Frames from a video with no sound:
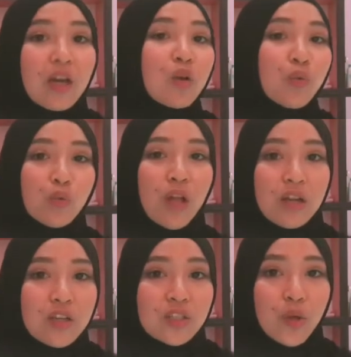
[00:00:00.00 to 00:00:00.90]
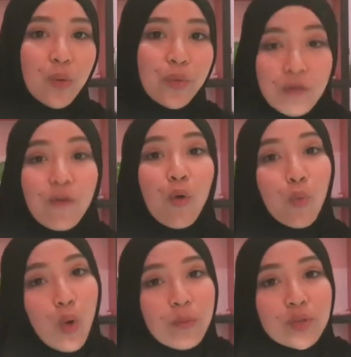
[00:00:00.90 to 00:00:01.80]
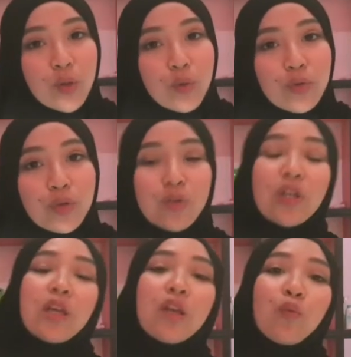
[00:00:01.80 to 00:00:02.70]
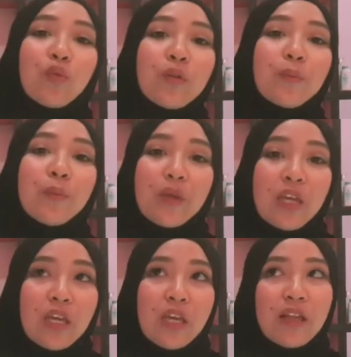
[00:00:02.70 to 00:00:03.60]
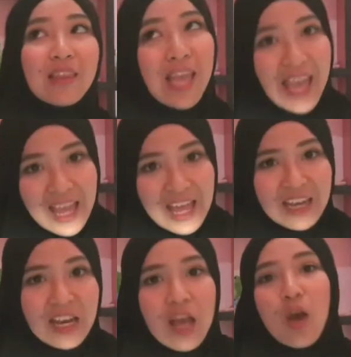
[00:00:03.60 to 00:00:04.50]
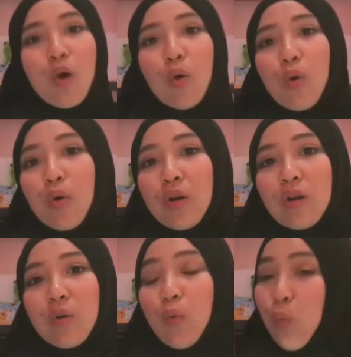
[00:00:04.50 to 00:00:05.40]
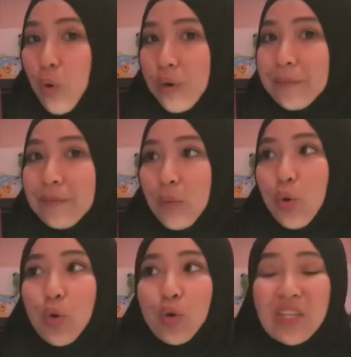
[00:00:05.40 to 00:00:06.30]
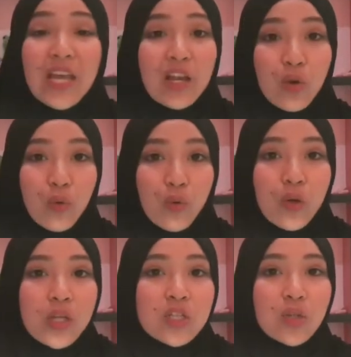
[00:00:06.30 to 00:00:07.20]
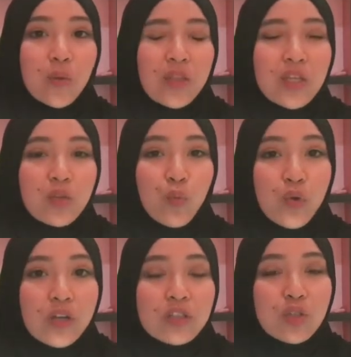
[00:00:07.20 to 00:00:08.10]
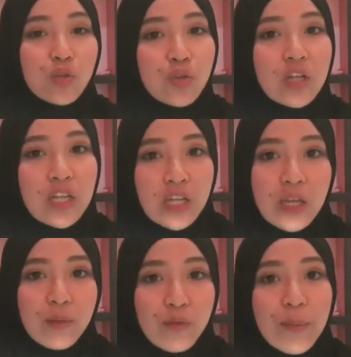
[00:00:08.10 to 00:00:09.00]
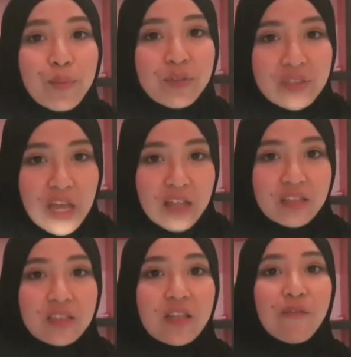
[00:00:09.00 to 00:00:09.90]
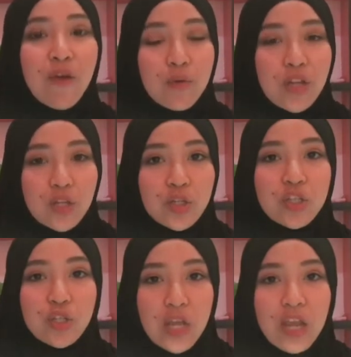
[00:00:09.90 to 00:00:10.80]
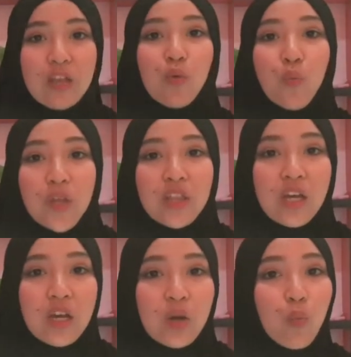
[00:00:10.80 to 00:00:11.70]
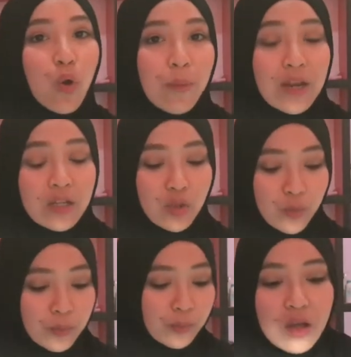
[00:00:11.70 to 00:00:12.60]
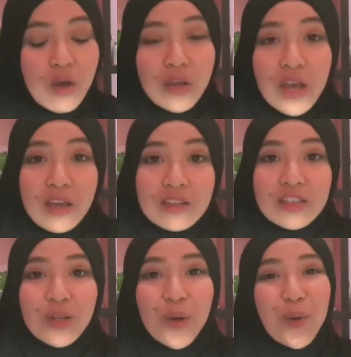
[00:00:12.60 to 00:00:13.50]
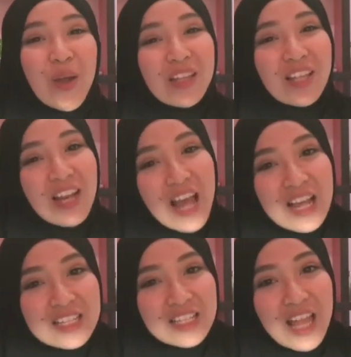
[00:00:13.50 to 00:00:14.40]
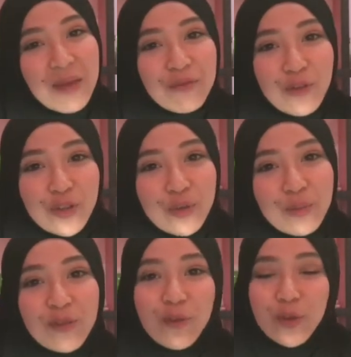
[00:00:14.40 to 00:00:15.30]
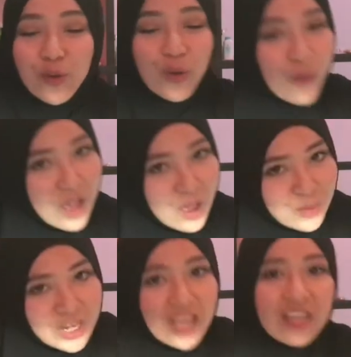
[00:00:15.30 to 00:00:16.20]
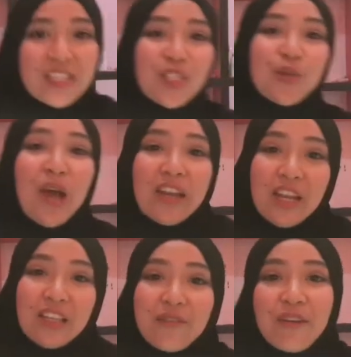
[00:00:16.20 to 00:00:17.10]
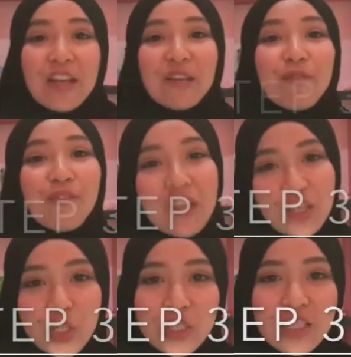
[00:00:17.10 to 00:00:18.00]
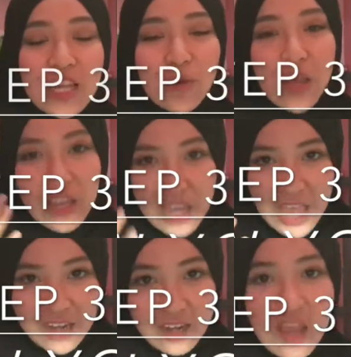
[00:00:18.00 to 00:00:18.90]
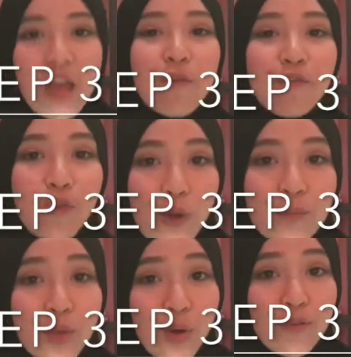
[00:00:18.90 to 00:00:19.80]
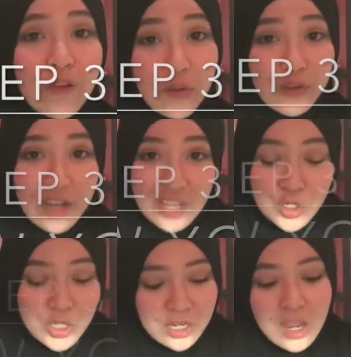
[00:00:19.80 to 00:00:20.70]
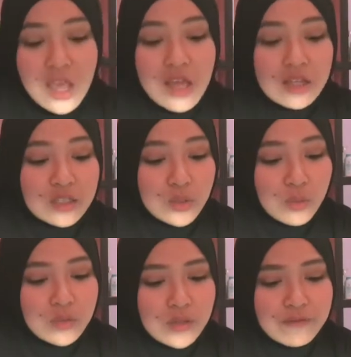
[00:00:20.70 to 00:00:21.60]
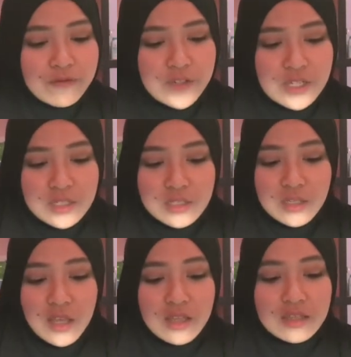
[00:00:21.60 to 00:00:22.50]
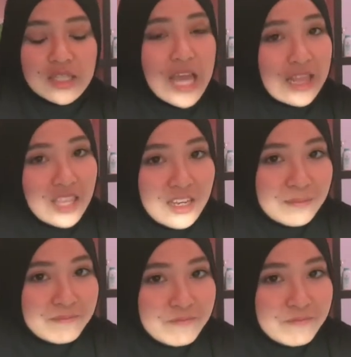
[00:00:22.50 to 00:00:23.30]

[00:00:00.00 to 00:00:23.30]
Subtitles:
a cool undertone. For warm tone, usually it will be tan or warm or yellow. So these words usually represents foundation shade with a warm undertone. Okay, so the last step for you before you go out is to identify the finishes that you can get from your foundation. So the first is satin,